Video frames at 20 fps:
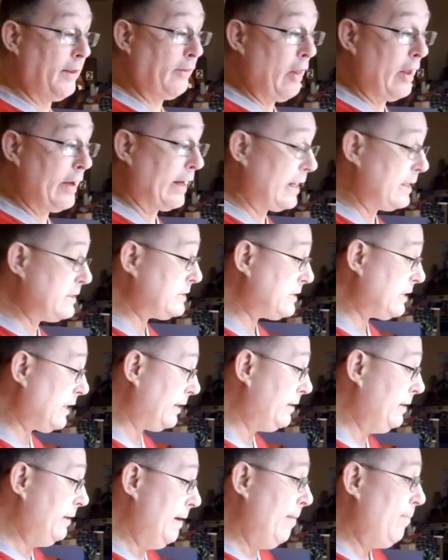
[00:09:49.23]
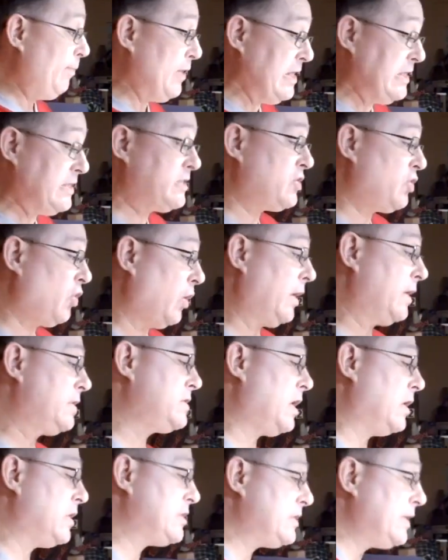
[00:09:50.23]
And like I said, these
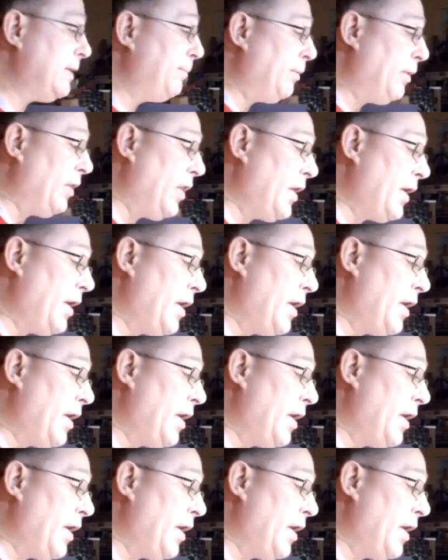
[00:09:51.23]
circuits are simple